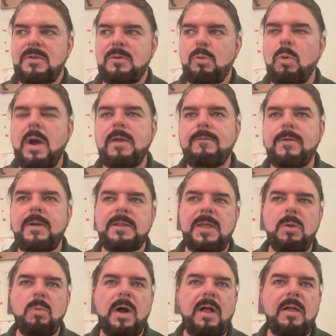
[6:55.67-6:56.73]
quite
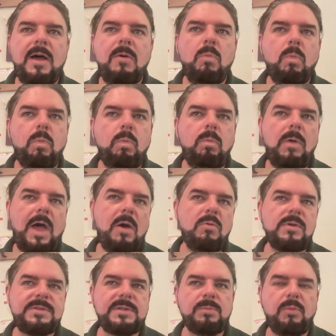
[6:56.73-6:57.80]
frankly, while I, I
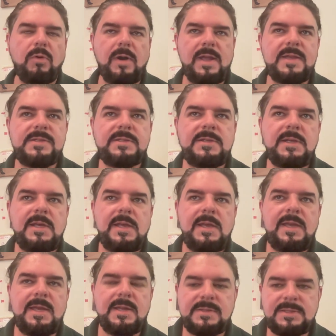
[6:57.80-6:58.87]
was impressed
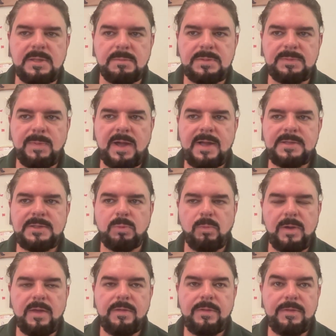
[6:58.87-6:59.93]
in some spots
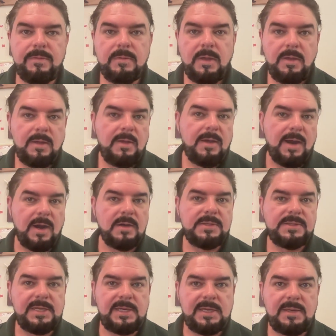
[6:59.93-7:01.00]
with our
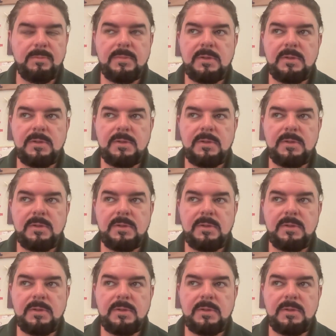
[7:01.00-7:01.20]
team,